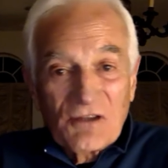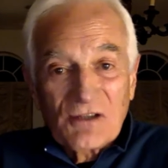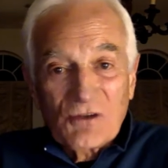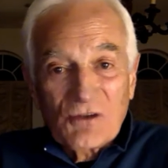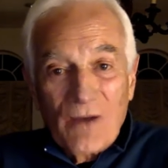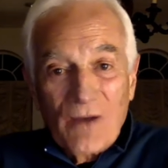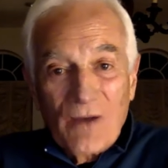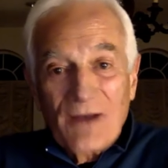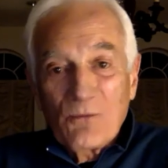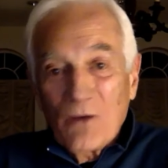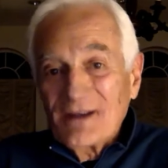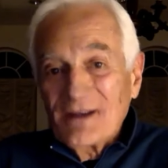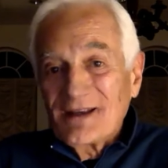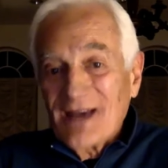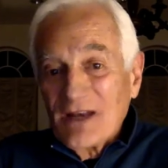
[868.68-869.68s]
Right. Because
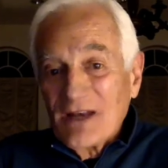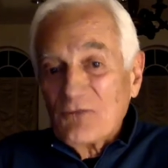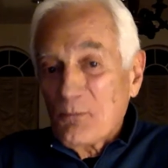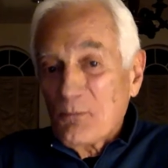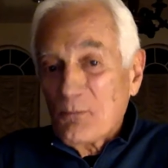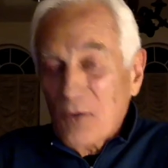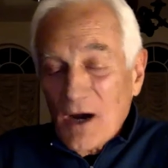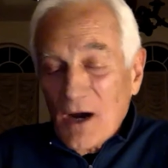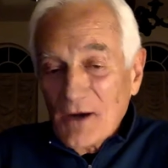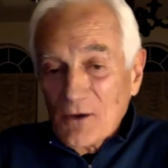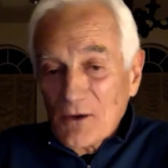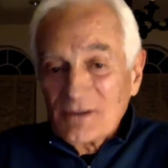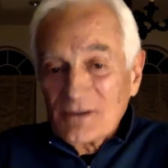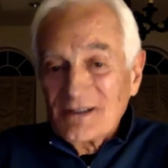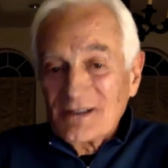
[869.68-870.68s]
I think the right way to
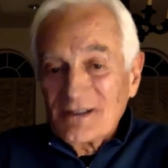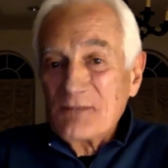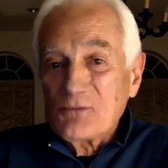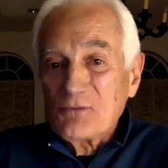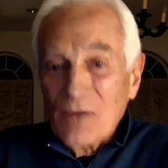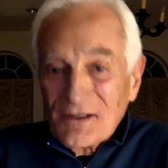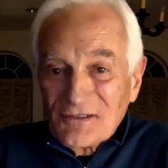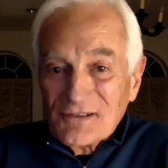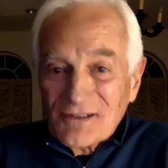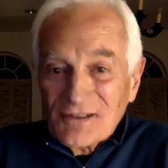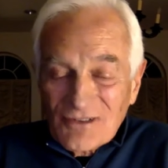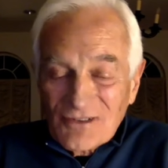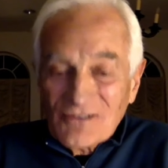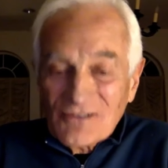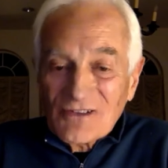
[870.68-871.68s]
get a vibrato and to
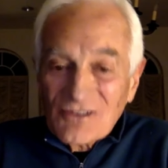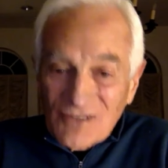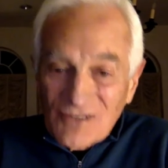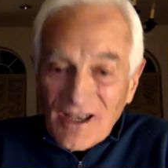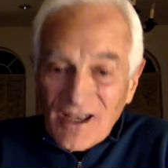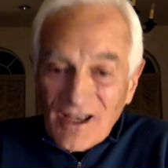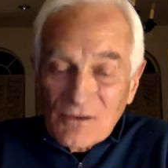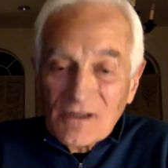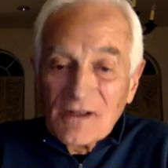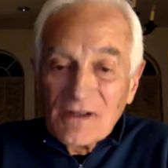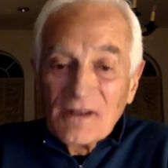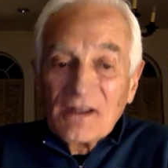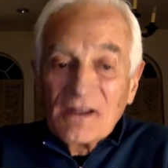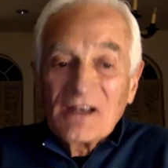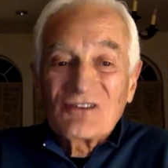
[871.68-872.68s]
keep the resonance
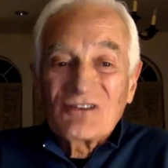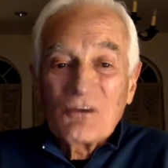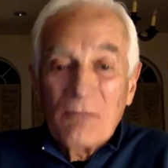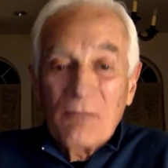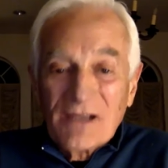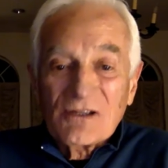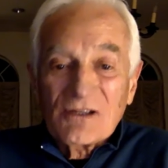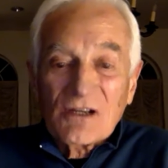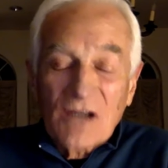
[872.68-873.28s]
in the sound